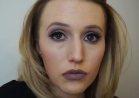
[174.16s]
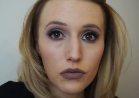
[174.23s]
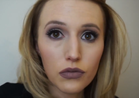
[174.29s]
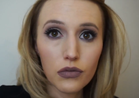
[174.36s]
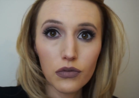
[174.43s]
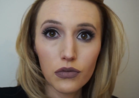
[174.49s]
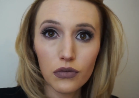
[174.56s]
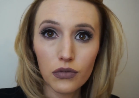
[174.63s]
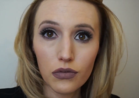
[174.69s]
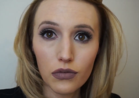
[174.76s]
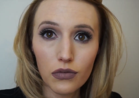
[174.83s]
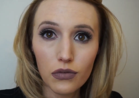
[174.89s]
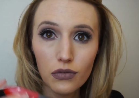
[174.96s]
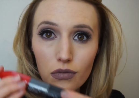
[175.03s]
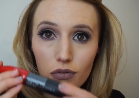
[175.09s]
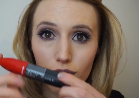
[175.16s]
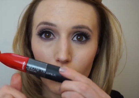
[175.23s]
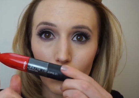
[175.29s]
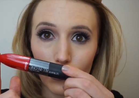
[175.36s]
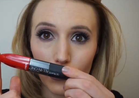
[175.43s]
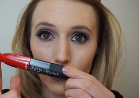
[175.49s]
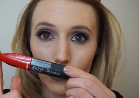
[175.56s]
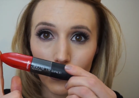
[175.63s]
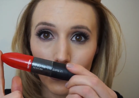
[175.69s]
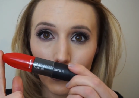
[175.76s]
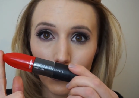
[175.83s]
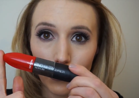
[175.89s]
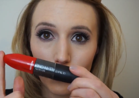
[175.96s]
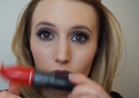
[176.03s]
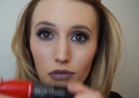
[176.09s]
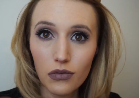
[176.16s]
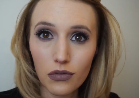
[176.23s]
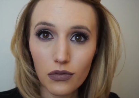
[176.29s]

Nobody speaks.